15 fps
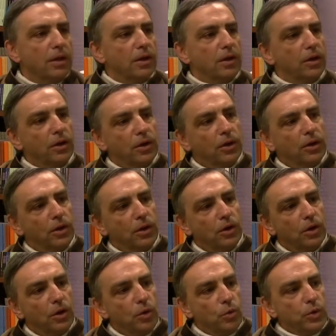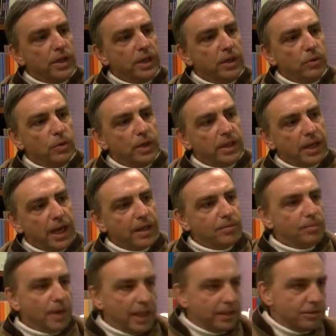uh, we we
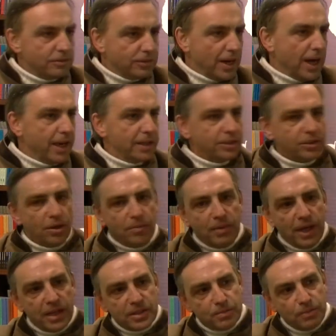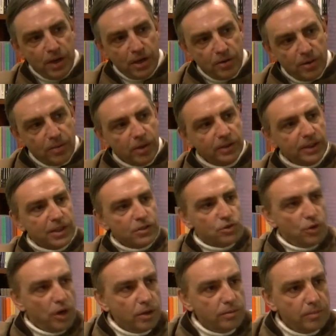can planify some experiment and
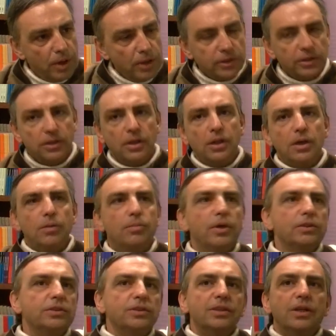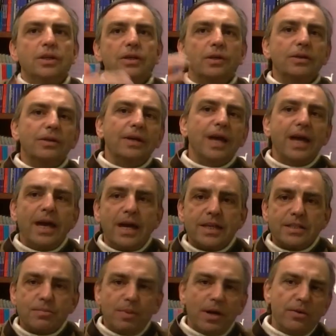so on. But but
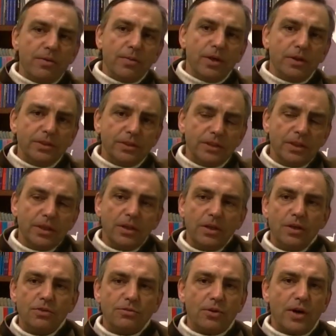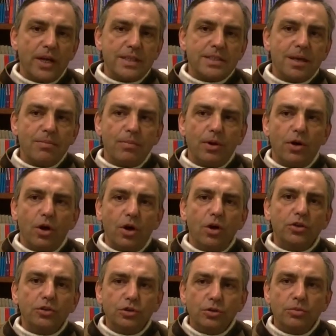experiment, for example,
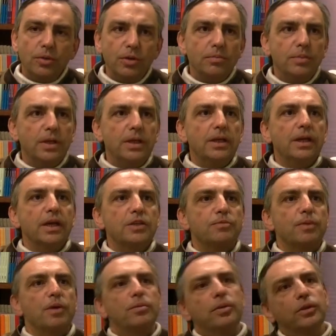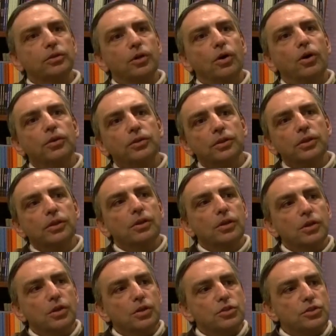on human being, experiment on
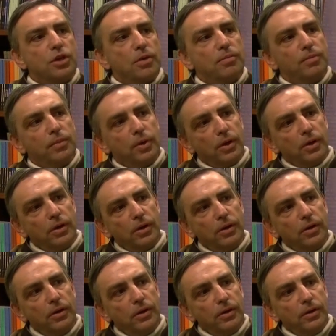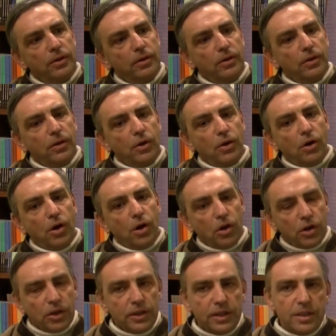some uh,
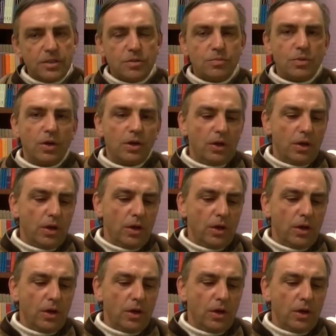organism,